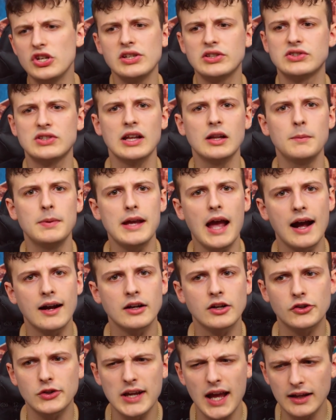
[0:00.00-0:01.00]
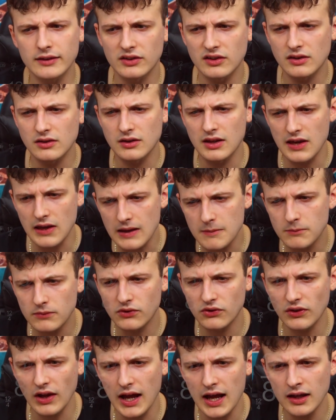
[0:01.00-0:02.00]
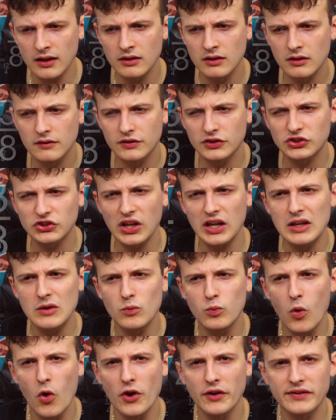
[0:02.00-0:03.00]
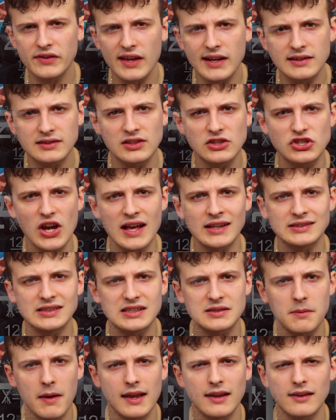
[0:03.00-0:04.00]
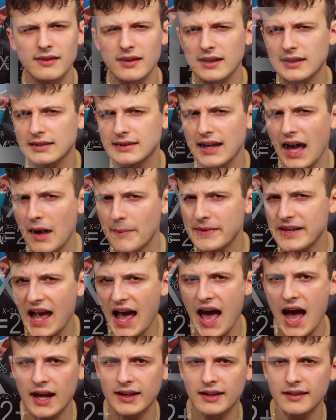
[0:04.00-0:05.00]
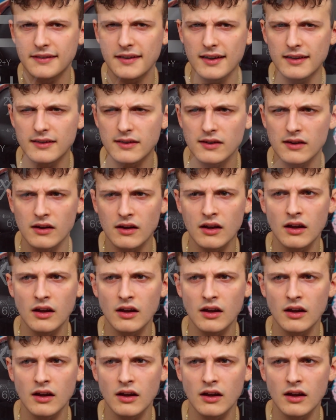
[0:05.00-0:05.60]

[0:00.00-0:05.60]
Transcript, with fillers: she still be angry at Keemstar for saying worse things to Jesse Smiles than Gabby Hanna did?